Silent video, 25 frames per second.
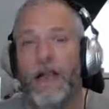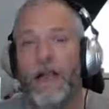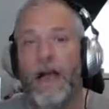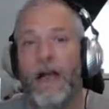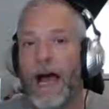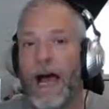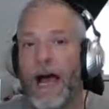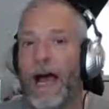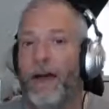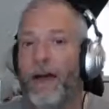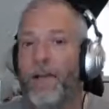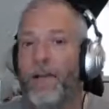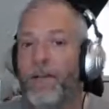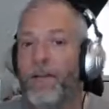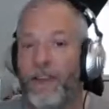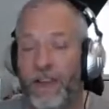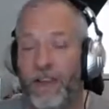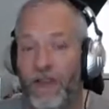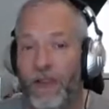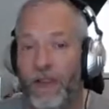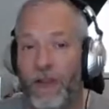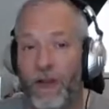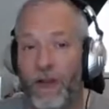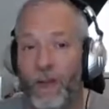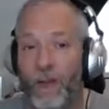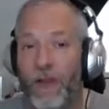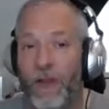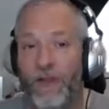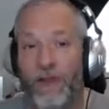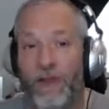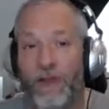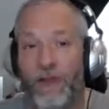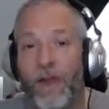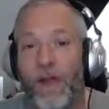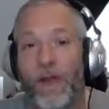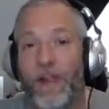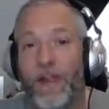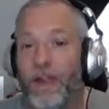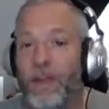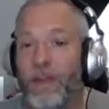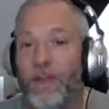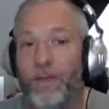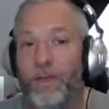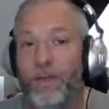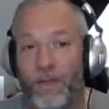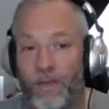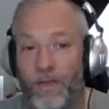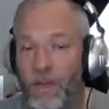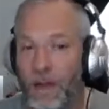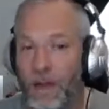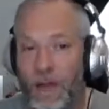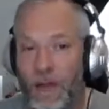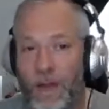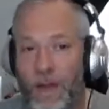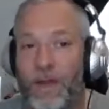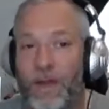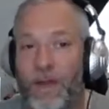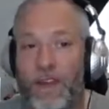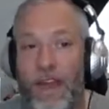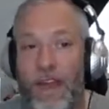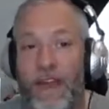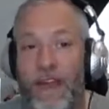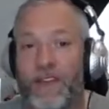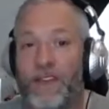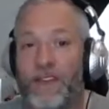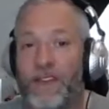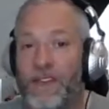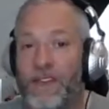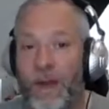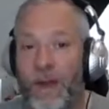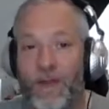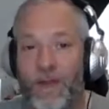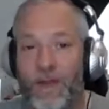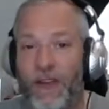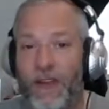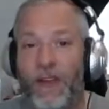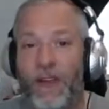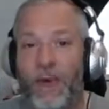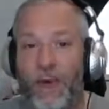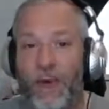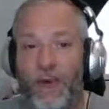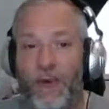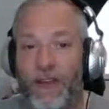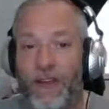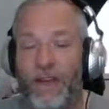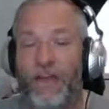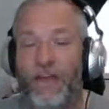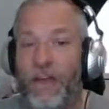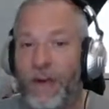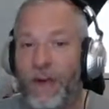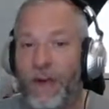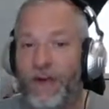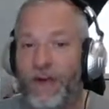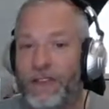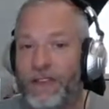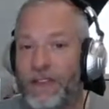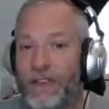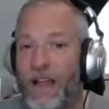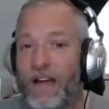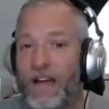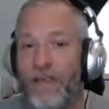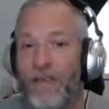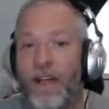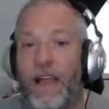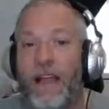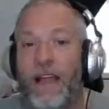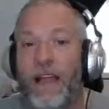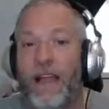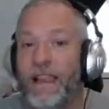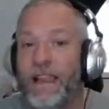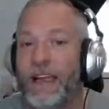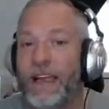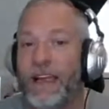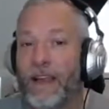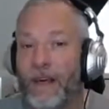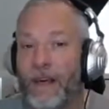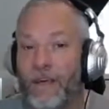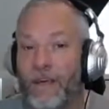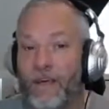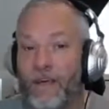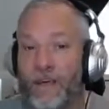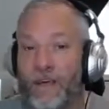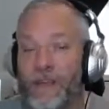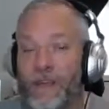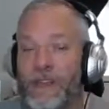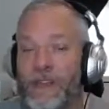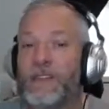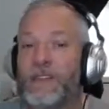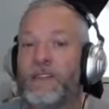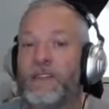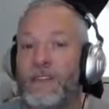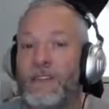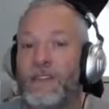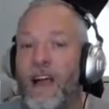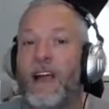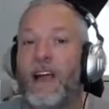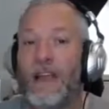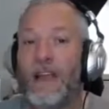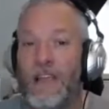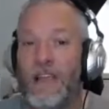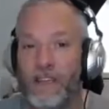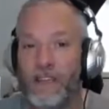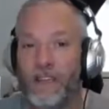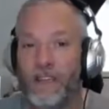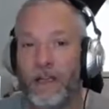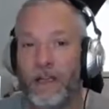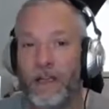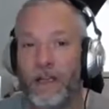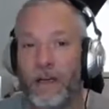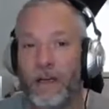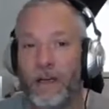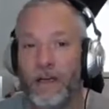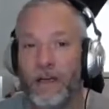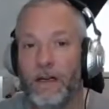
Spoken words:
I'm dealing with limitations. I'm dealing with difficult stuff. Like, this is not easy.